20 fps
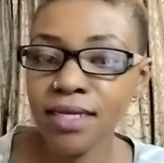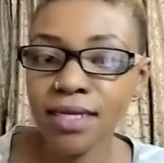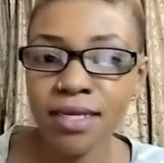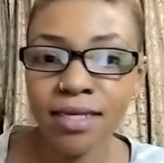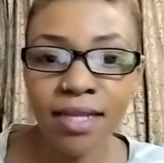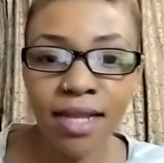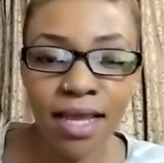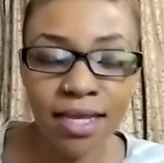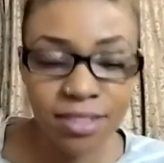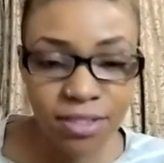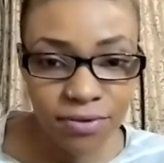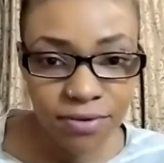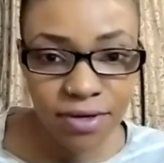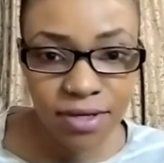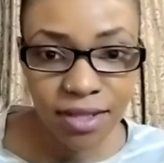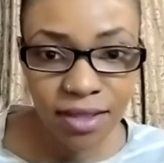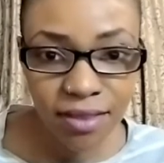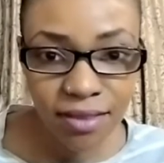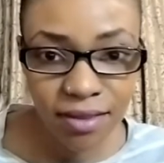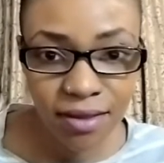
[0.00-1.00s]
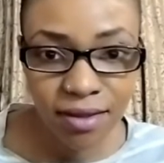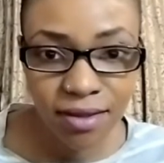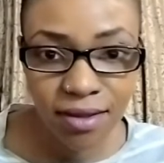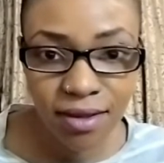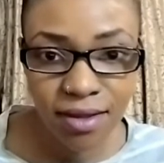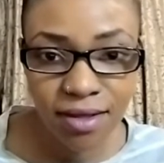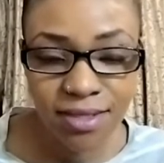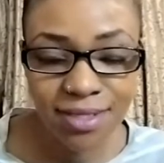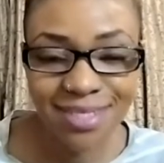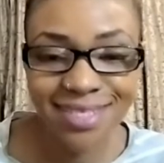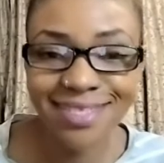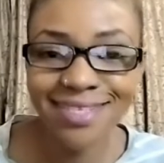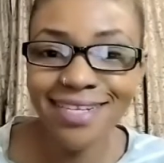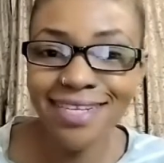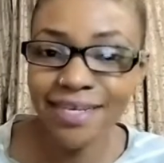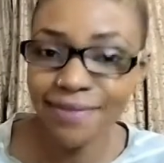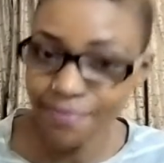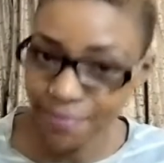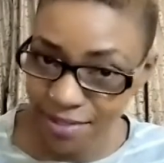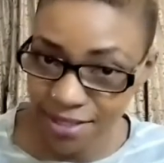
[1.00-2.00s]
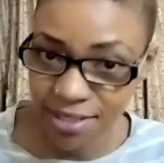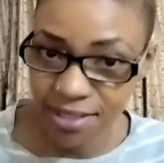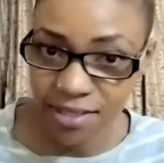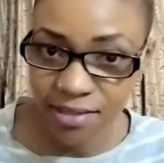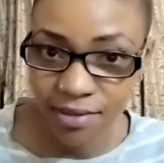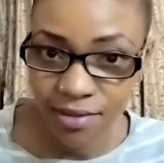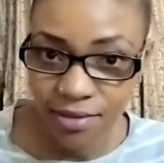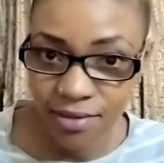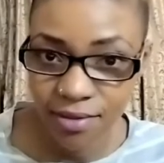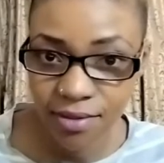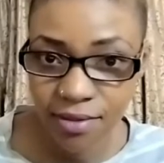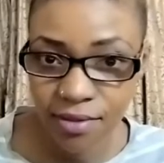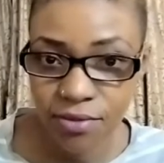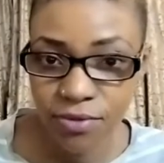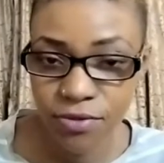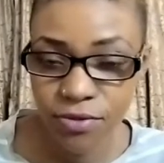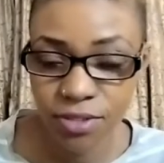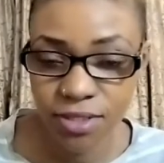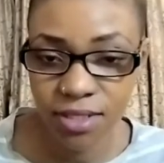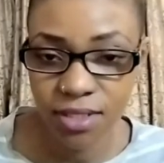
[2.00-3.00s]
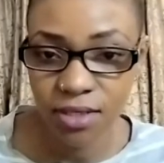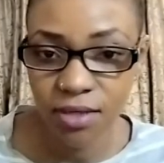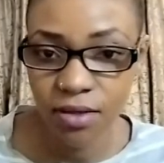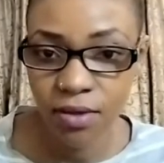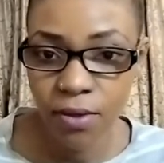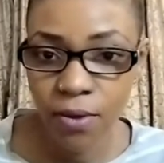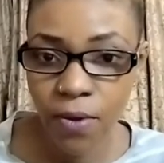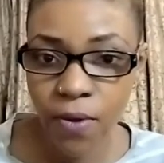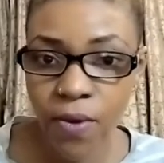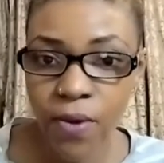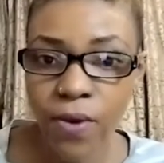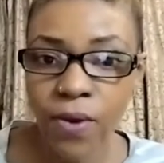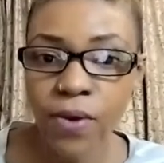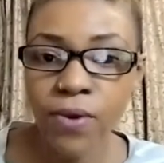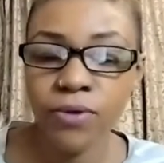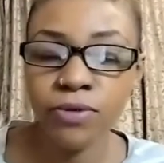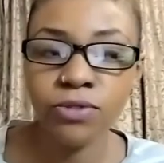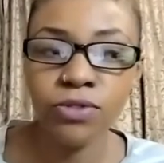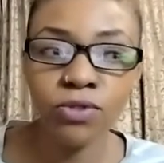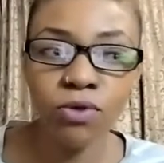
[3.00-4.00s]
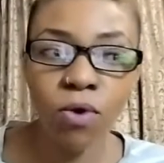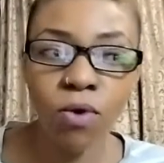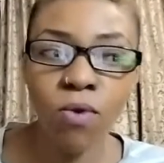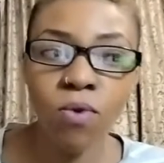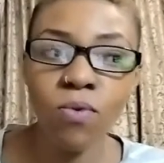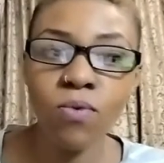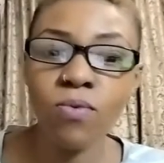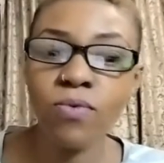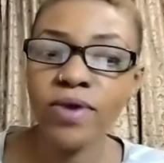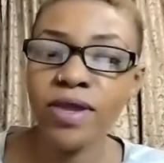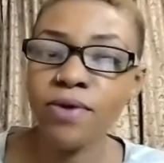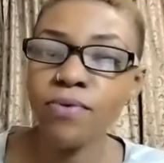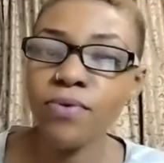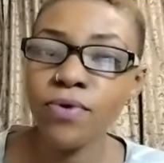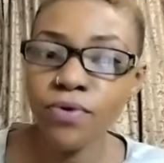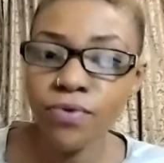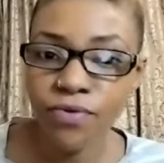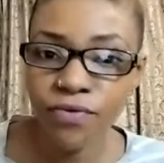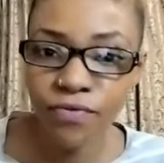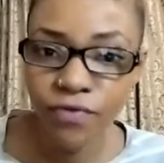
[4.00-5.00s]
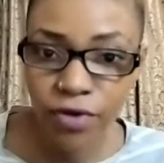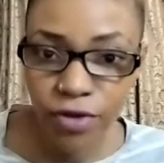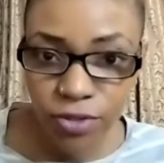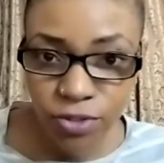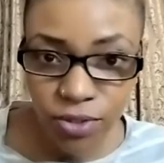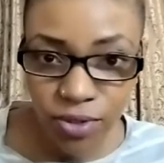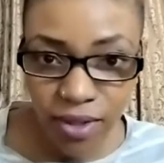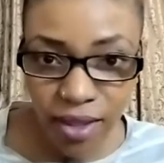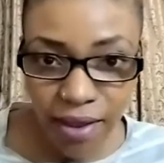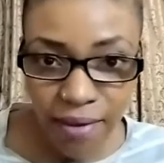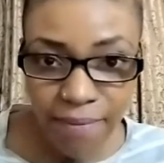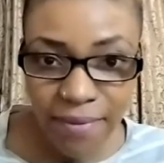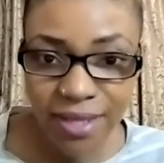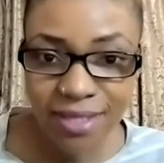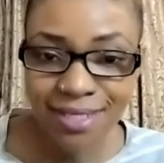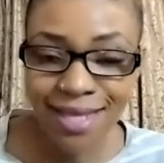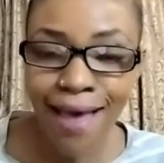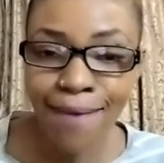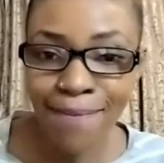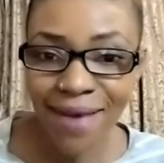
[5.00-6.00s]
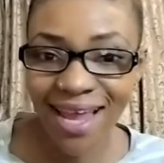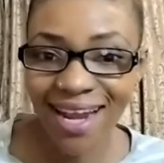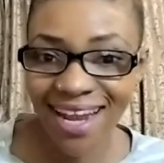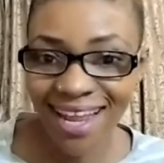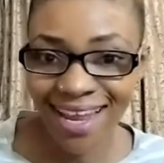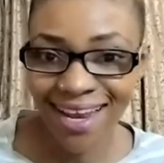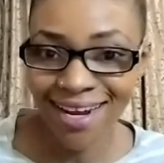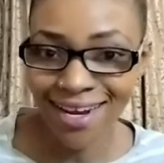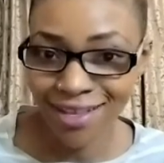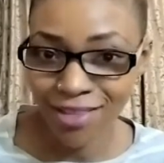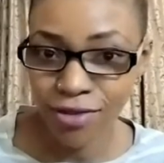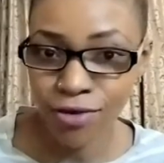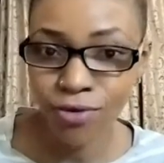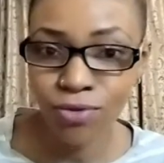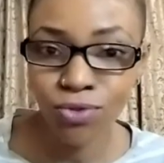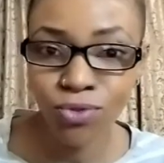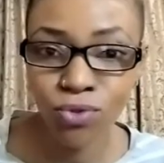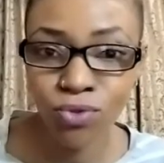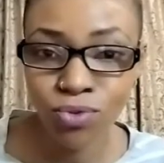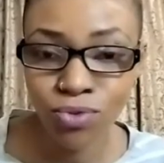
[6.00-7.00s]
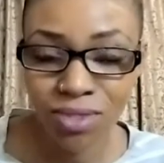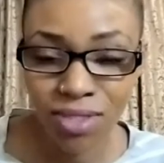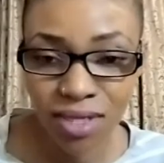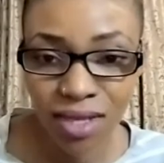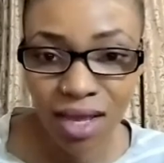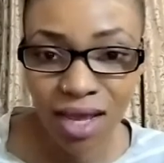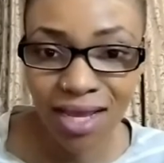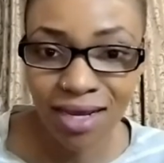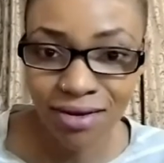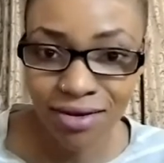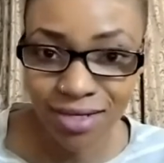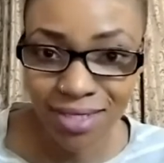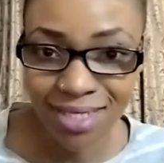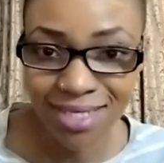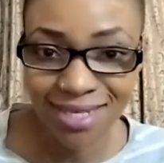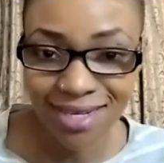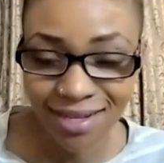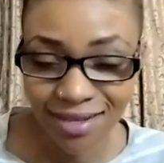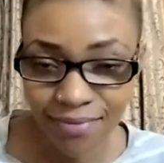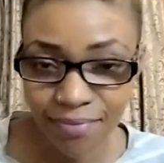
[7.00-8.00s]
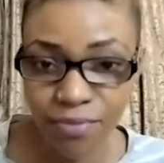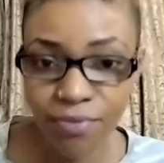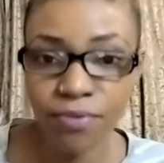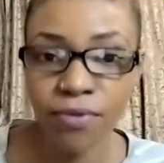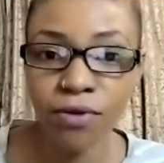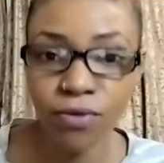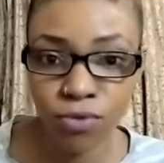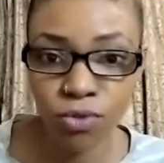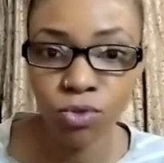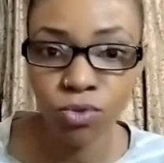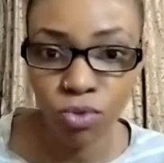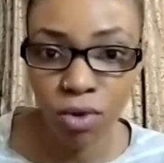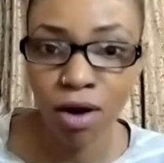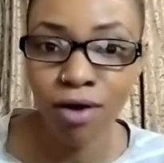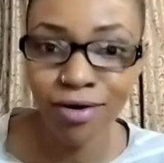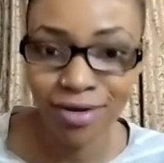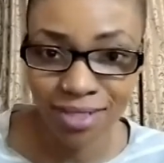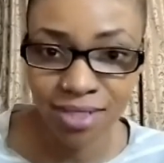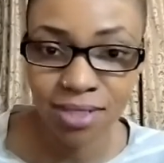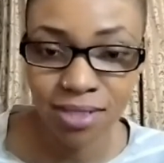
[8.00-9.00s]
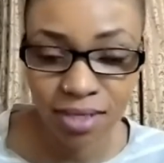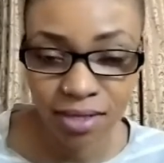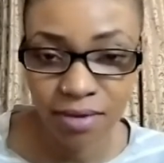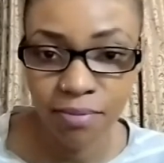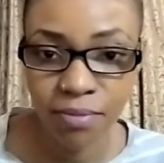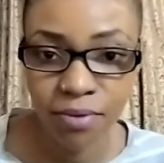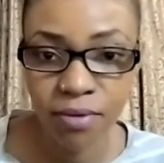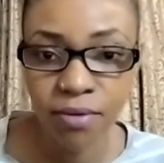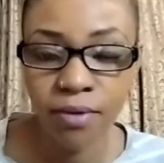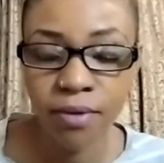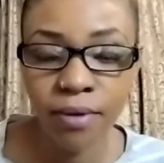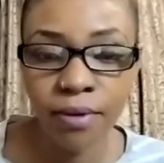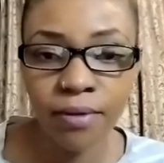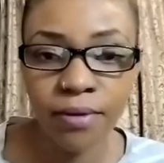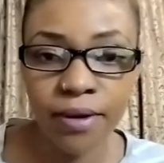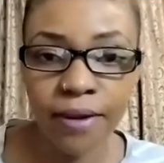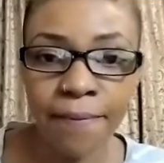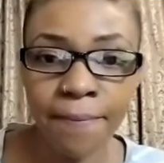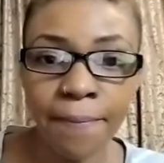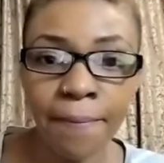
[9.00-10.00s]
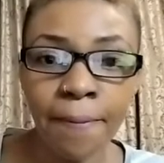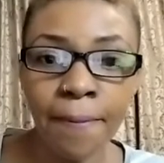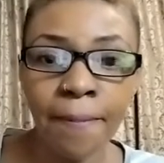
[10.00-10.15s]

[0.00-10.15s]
Lazarus sleeps, you see. So we would refer to them as abalele, those who are asleep, those who are asleep. Ne?